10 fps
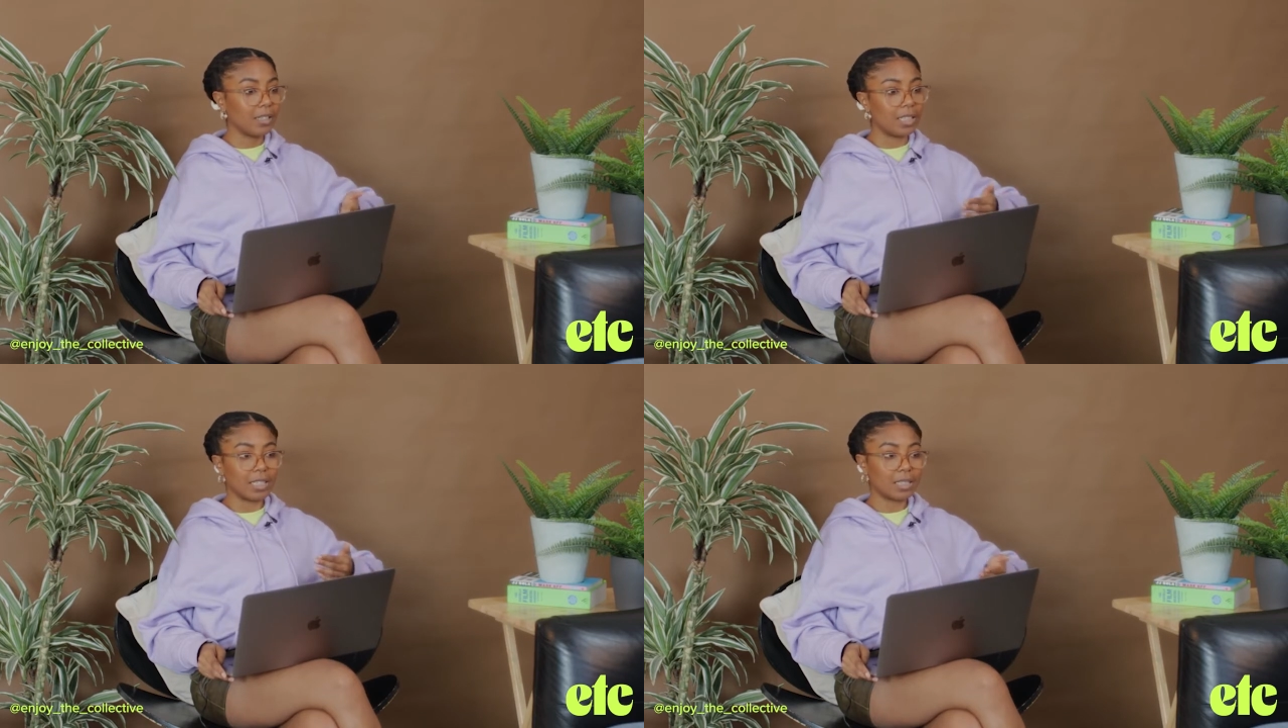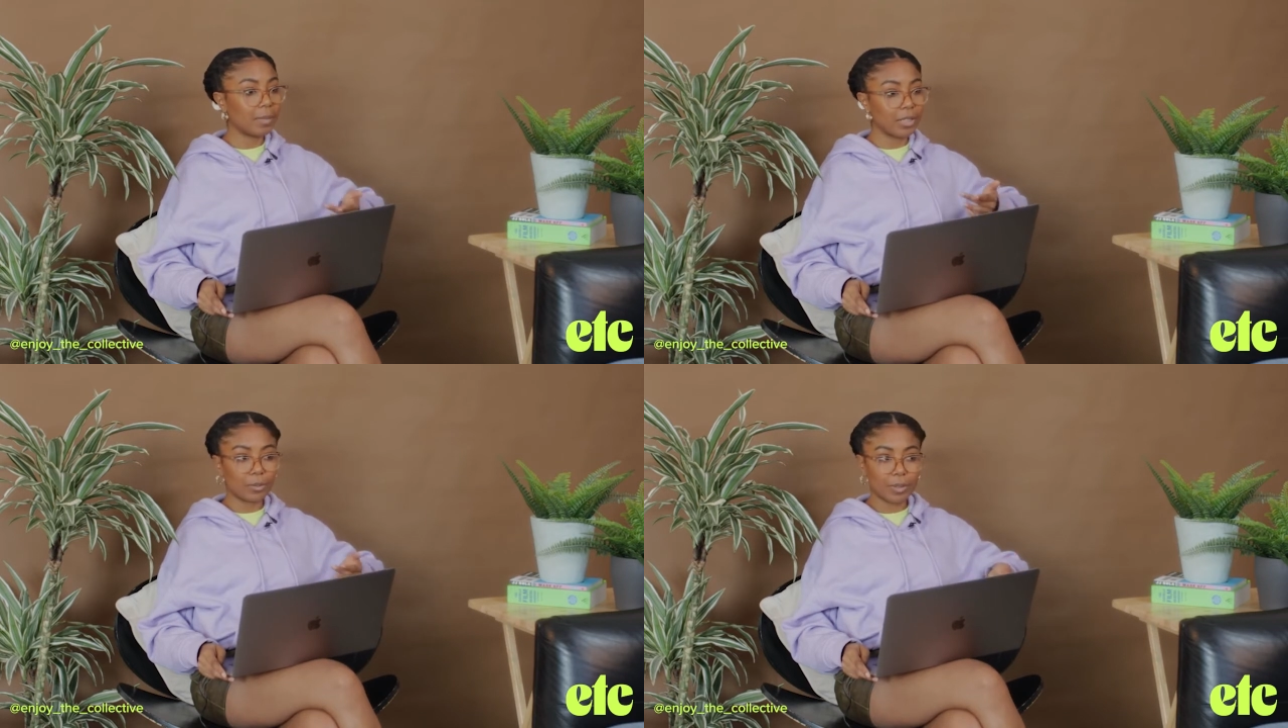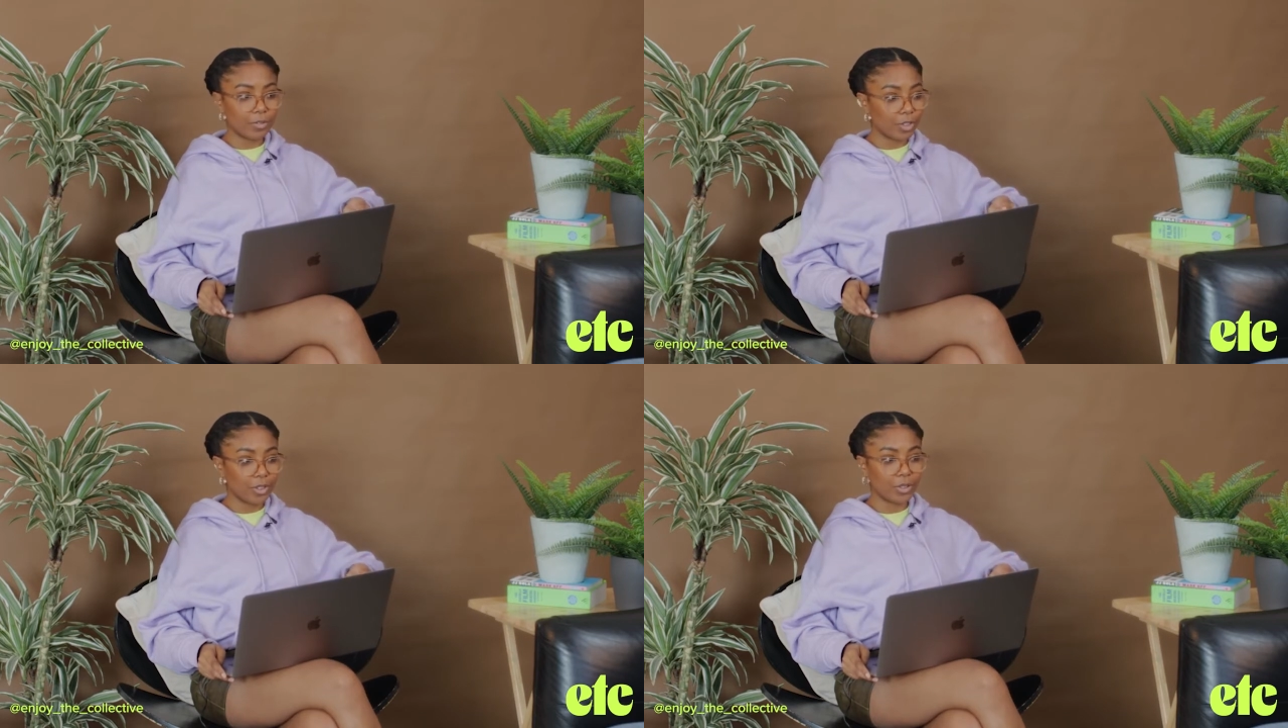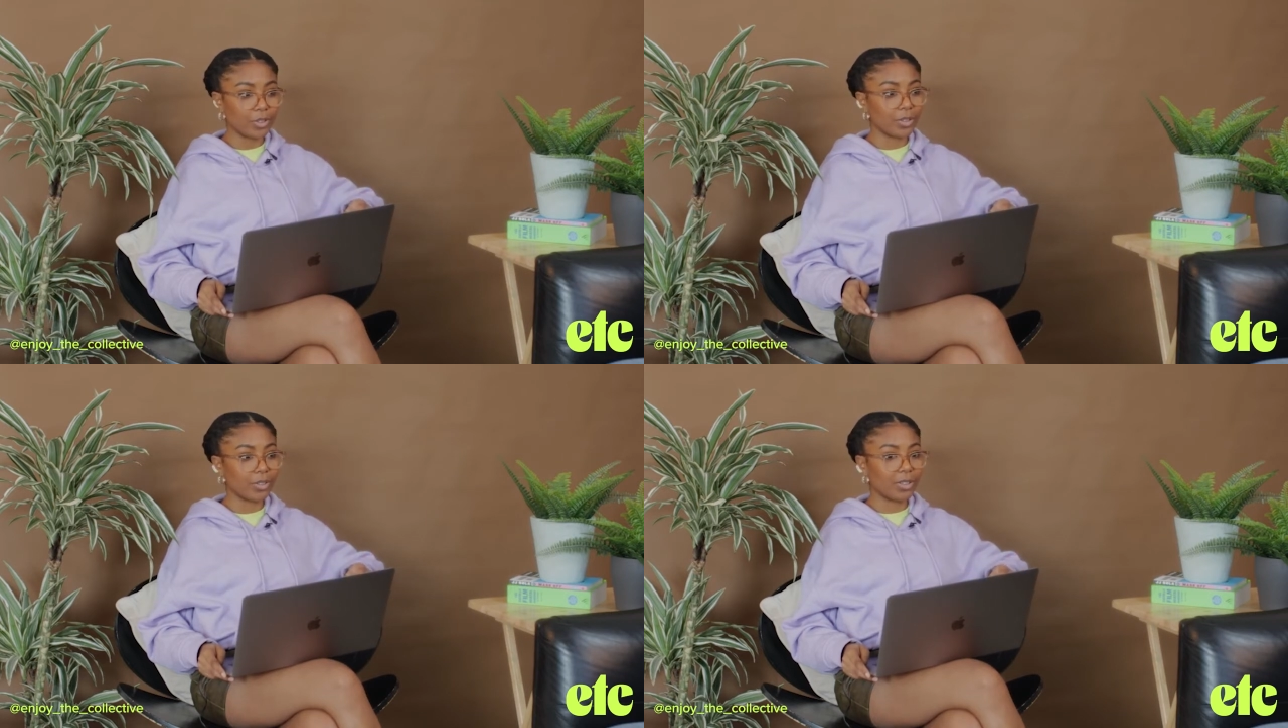then this might not be for
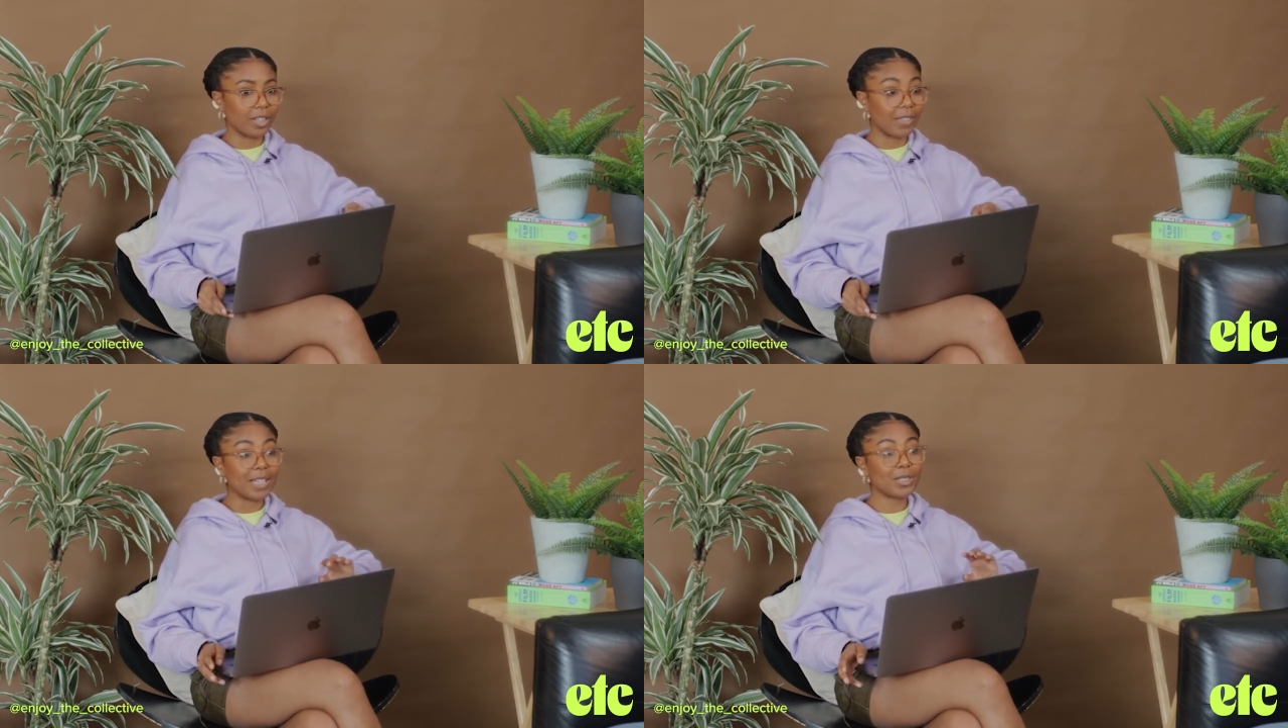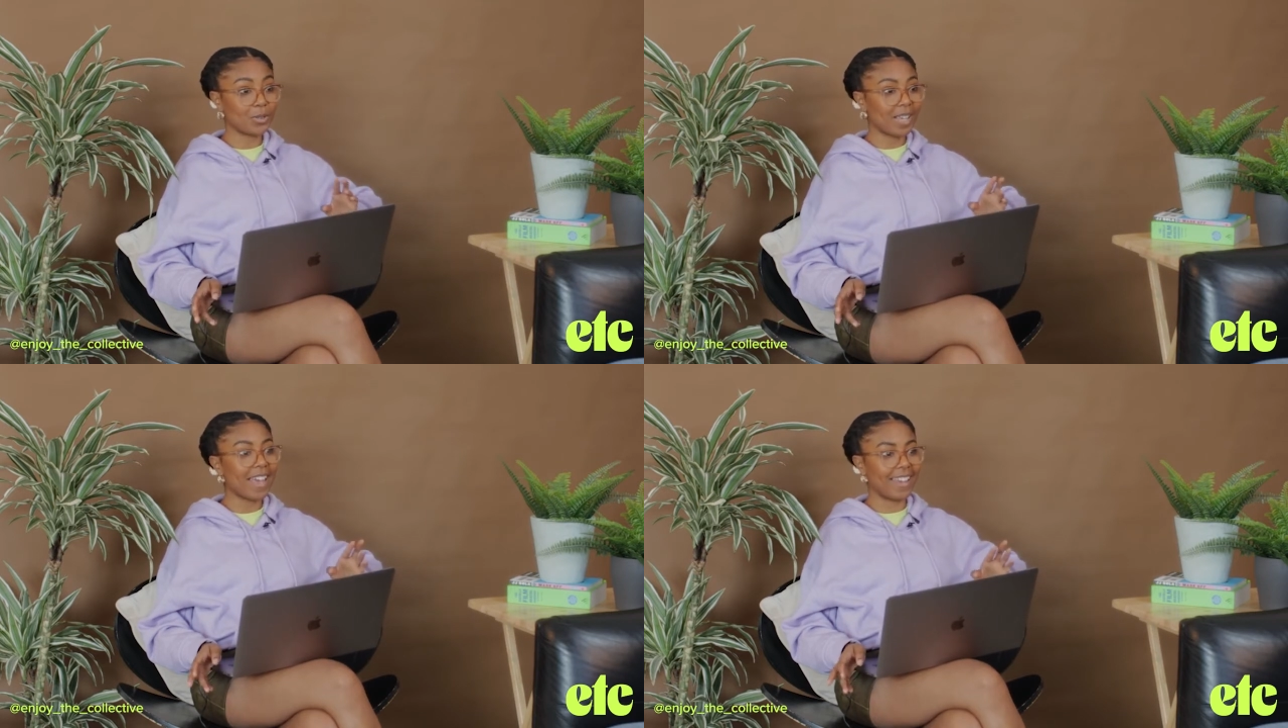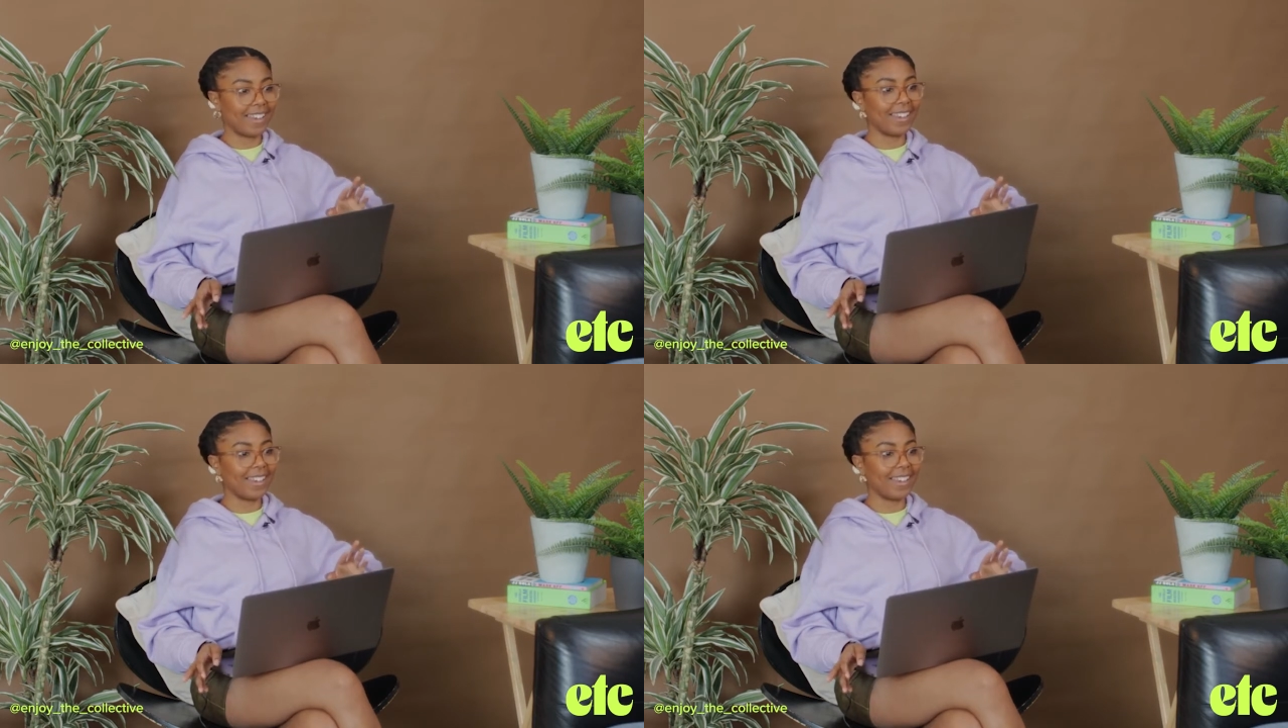you. And that's okay.